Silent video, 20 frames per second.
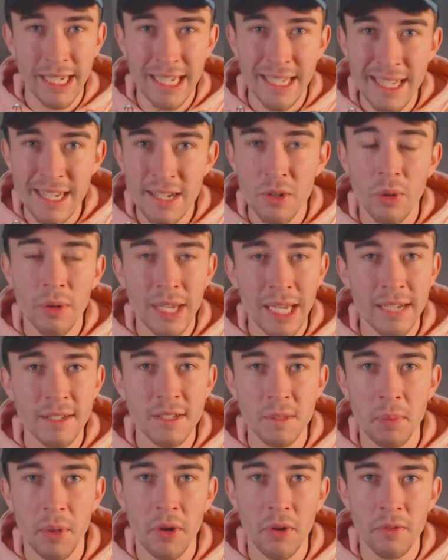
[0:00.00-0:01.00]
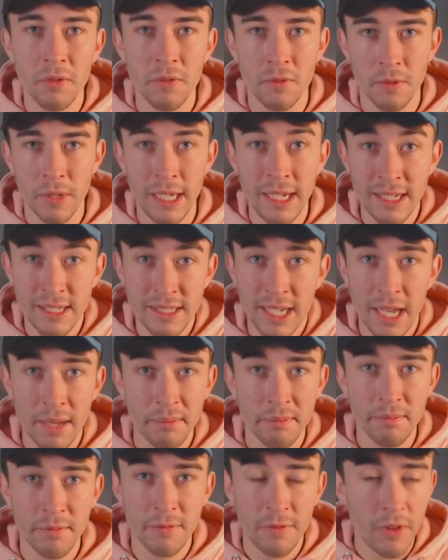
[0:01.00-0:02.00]
He did not get it spot on in this
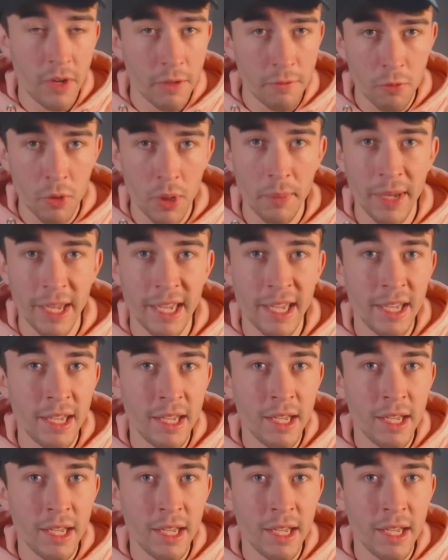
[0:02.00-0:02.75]
game. Far from it.